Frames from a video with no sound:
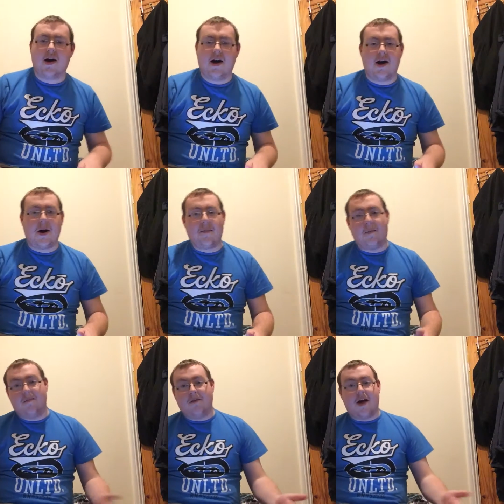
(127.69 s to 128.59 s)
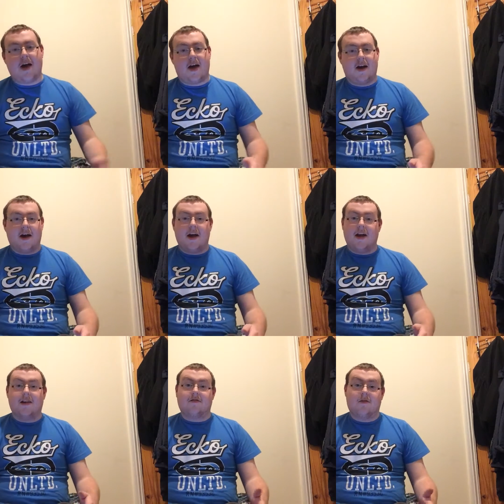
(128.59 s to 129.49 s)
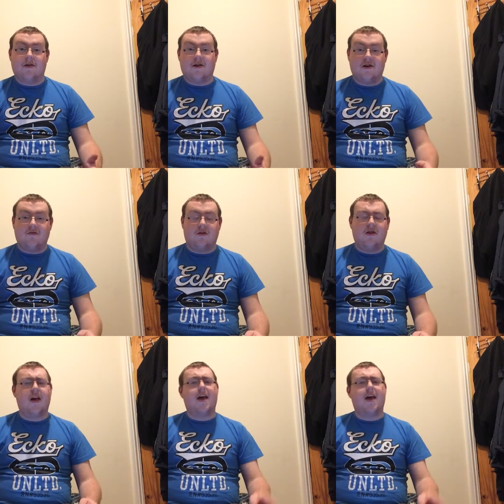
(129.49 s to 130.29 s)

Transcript: Um, yeah, it's going to be a nice one.